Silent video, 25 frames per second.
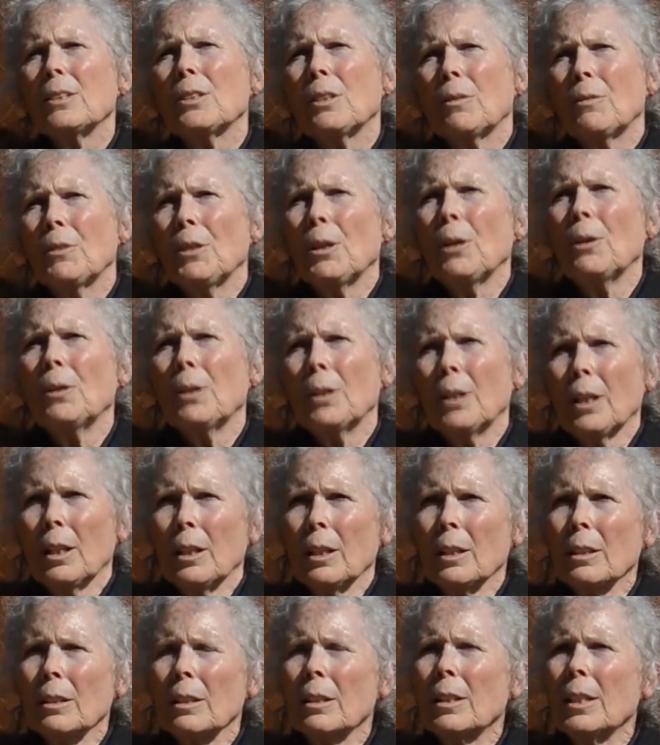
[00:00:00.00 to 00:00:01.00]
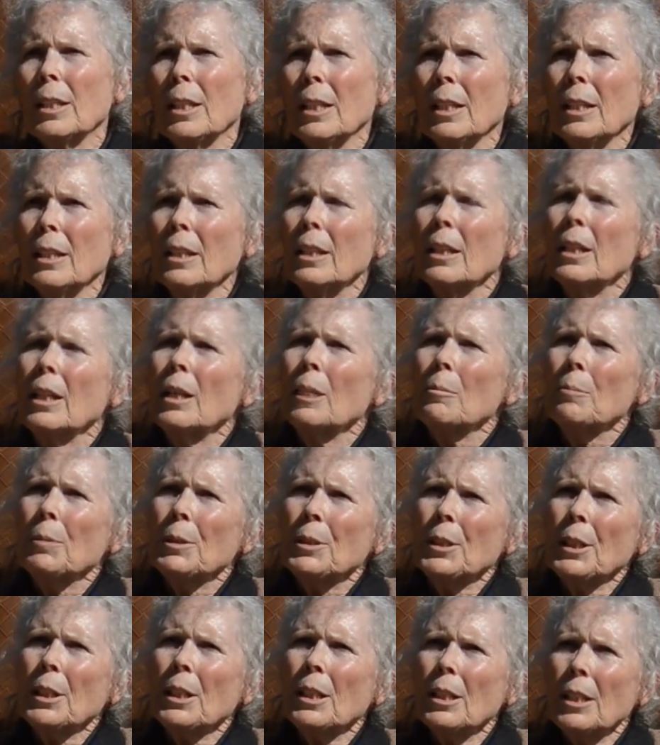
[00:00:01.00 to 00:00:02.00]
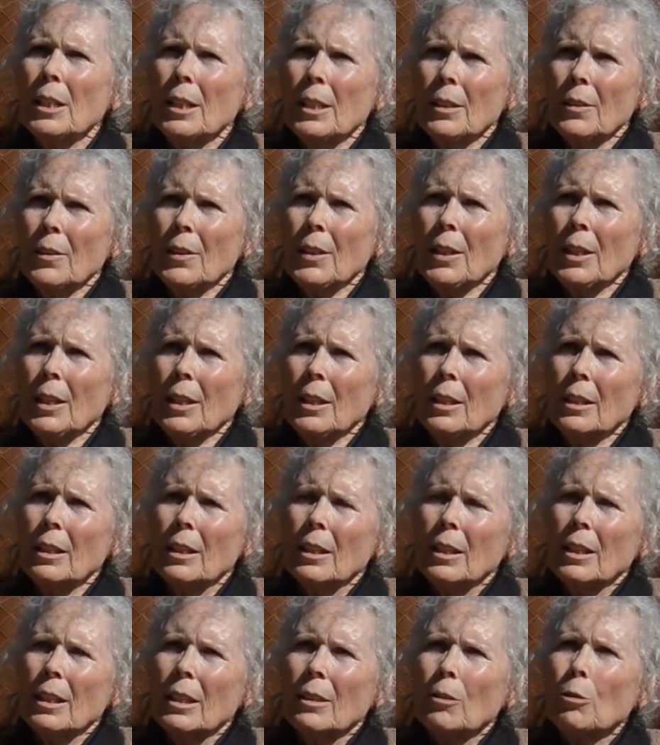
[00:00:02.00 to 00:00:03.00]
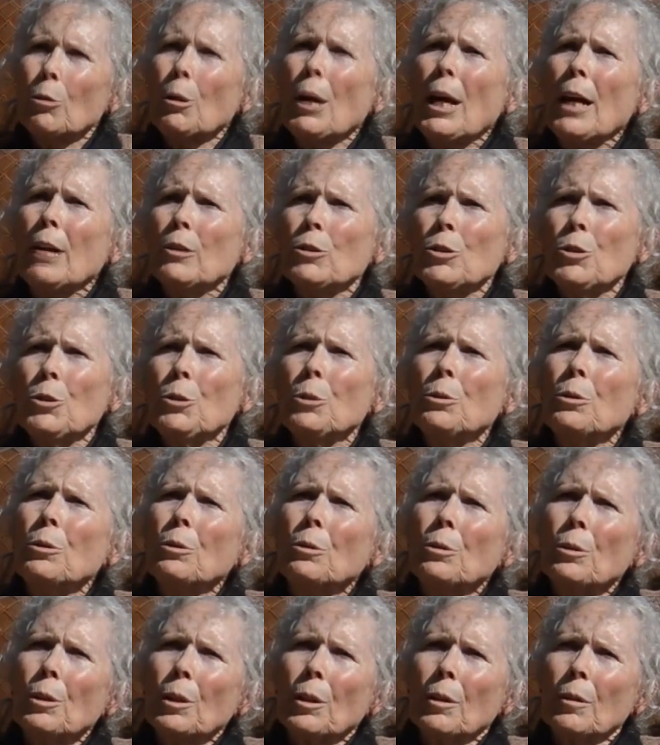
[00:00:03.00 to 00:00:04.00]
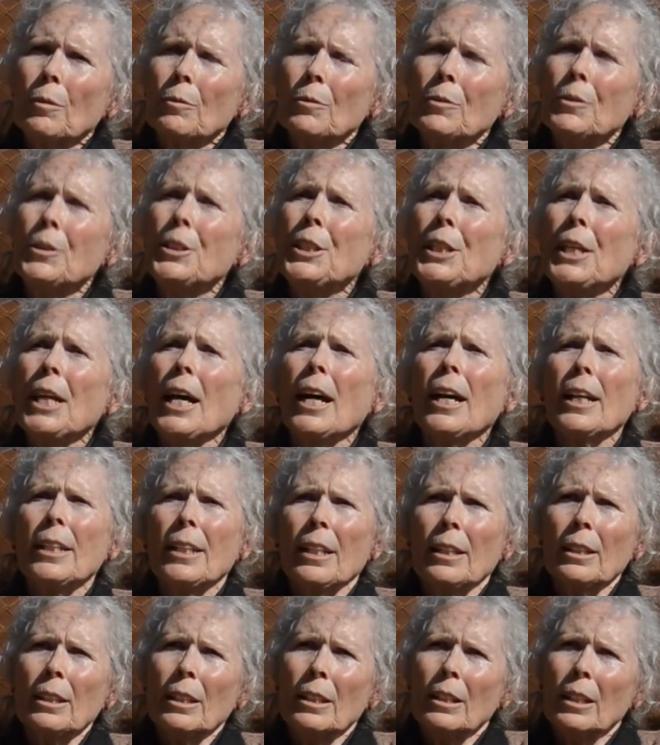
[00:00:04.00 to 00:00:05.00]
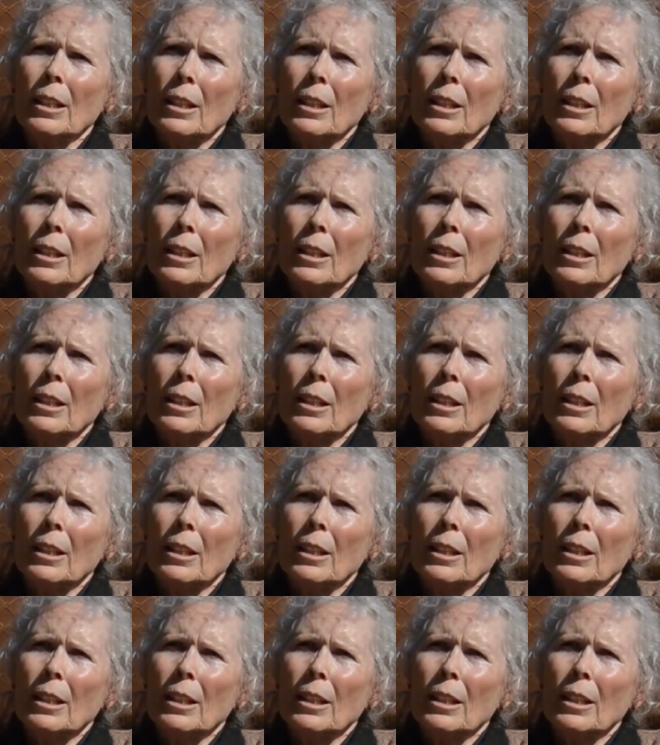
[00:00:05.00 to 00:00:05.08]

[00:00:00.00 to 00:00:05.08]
of yoga, particularly the crown jewel of dhyana,